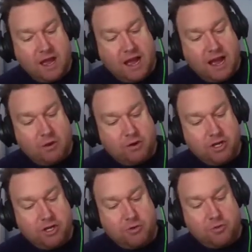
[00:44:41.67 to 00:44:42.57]
How
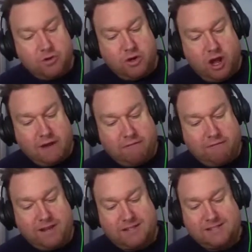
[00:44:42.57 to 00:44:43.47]
could you not
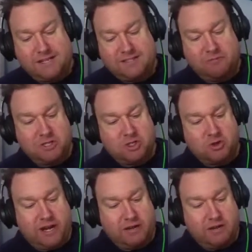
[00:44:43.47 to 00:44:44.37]
feel a sense of
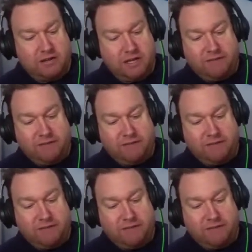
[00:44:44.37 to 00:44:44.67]
betrayal?